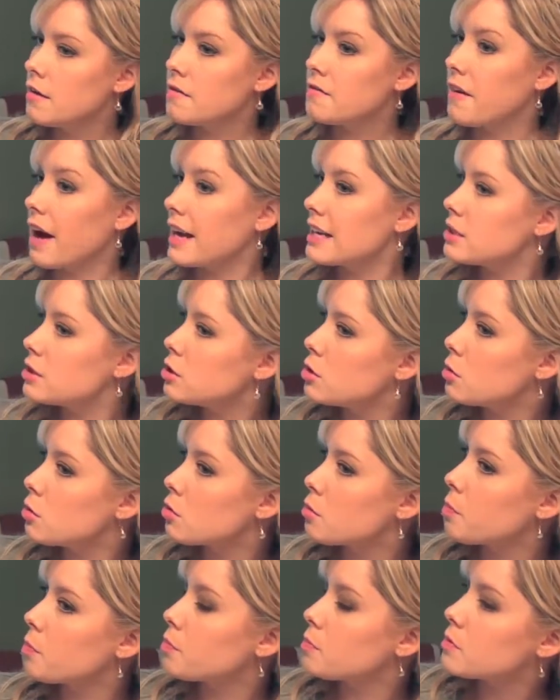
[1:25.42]
fine
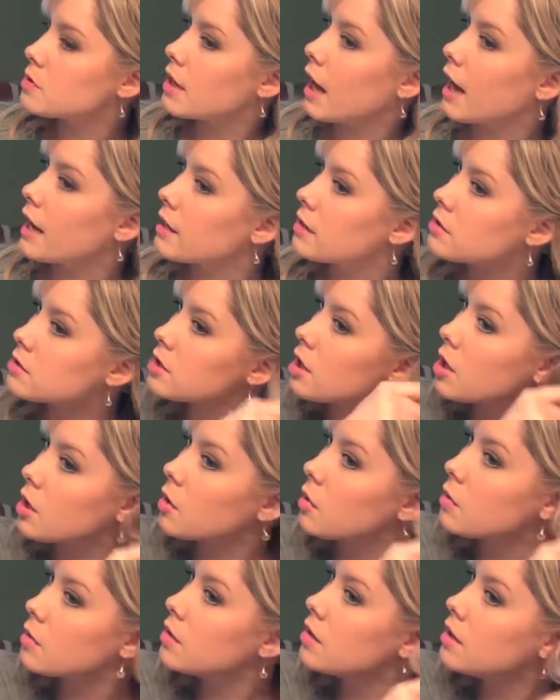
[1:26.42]
tooth side.
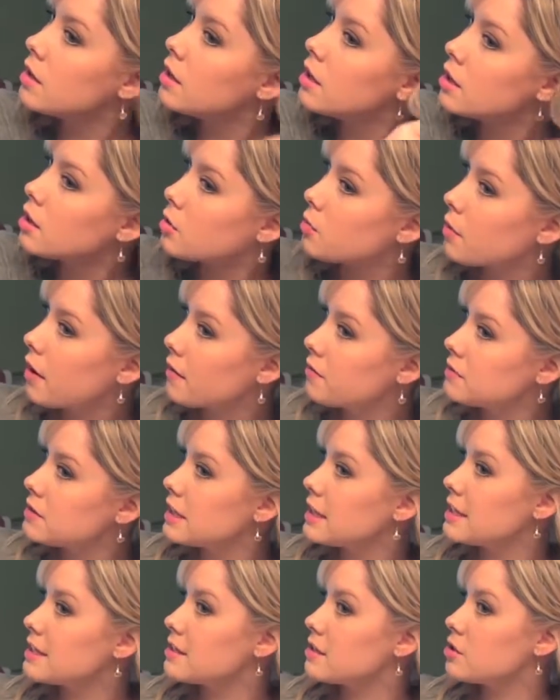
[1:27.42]
So the rough
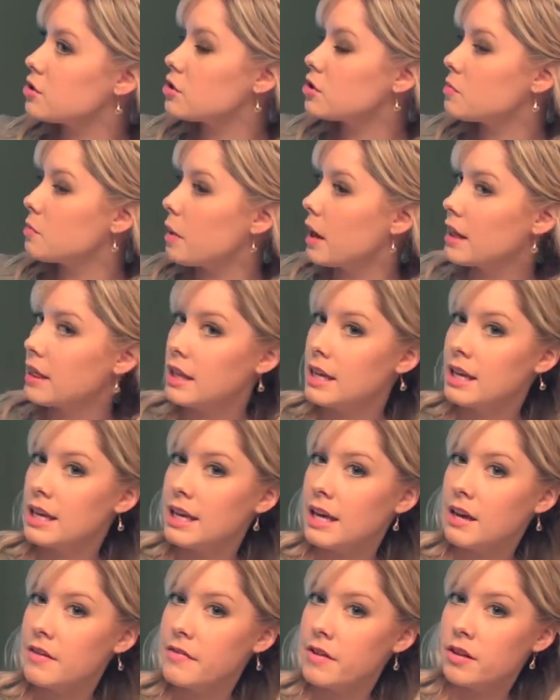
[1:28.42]
tease is just mainly
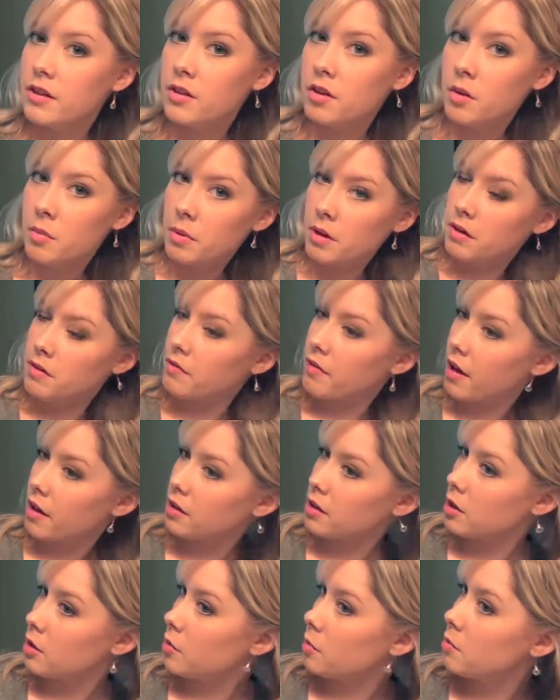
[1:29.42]
to give a little bit of
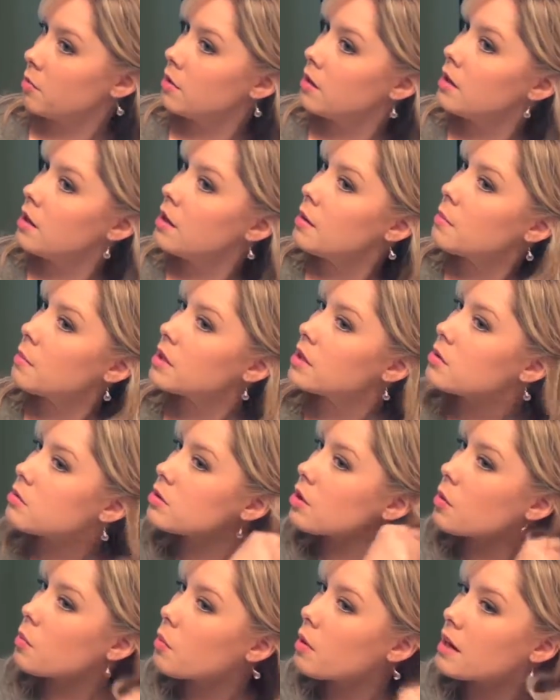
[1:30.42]
volume, but you
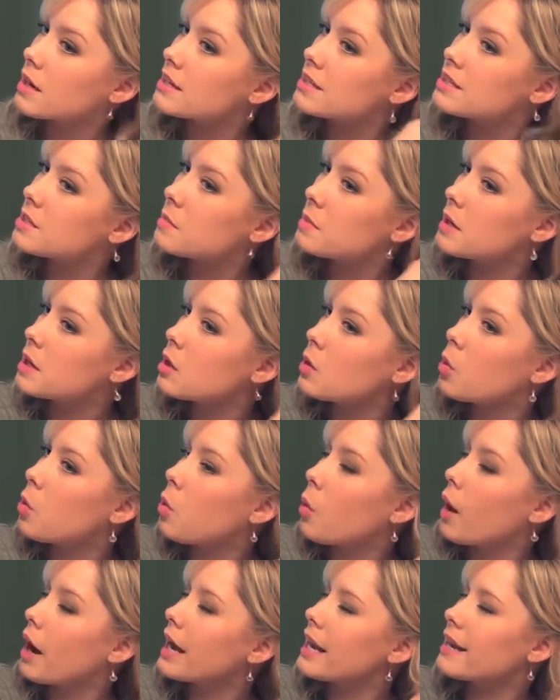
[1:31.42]
don't want it to be
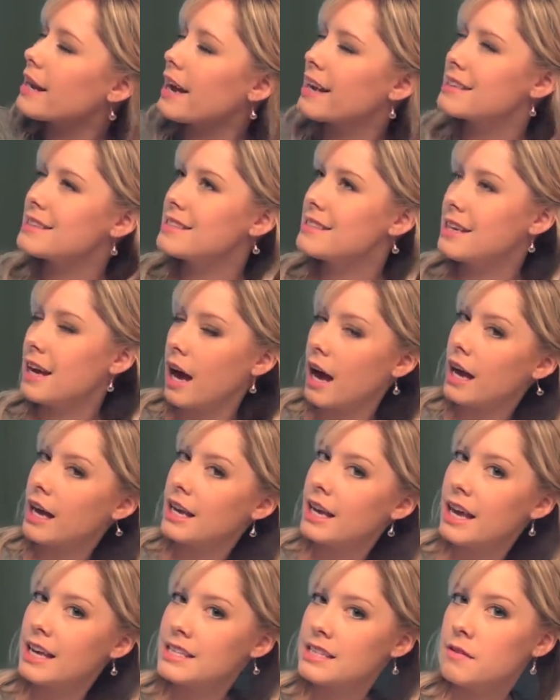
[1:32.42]
quite as
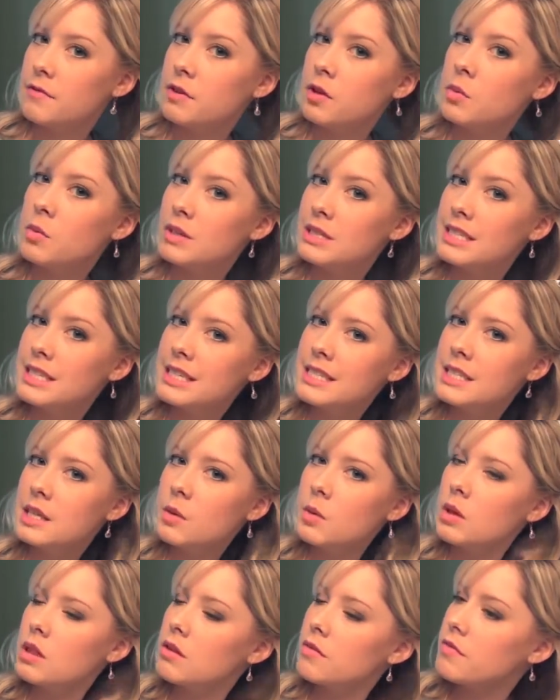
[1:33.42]
tight as if you were
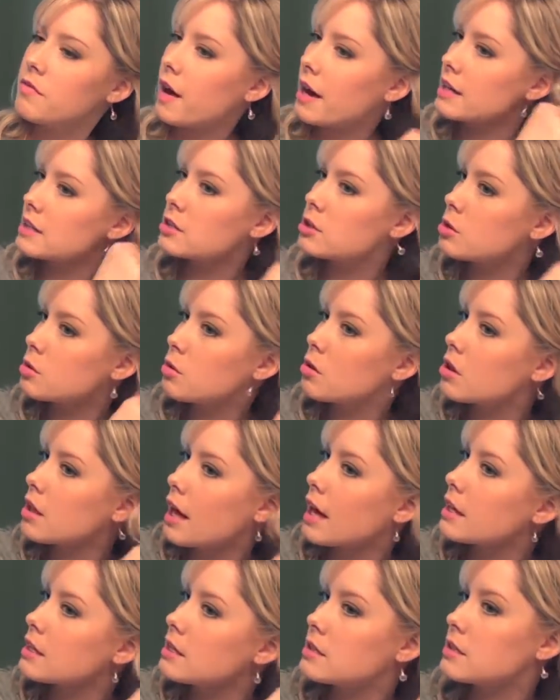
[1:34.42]
teasing with a fine tooth
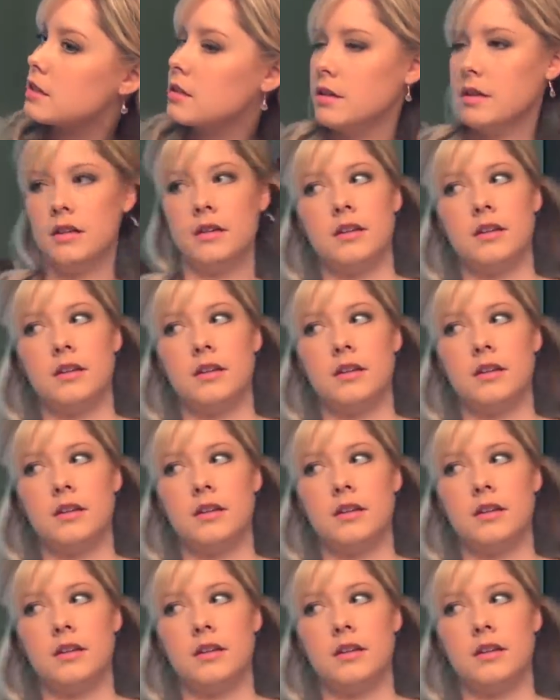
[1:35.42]
end.